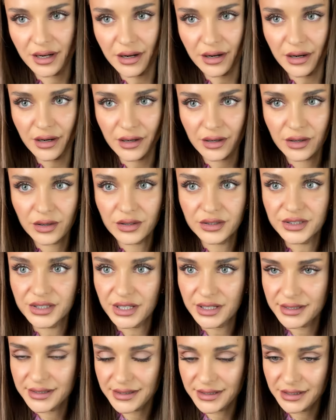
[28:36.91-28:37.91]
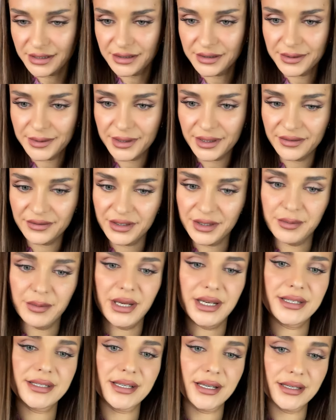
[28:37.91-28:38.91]
are congested, if it
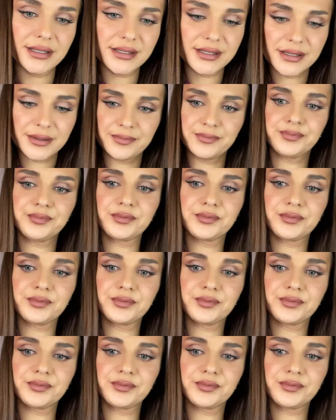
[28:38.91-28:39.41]
makes sense.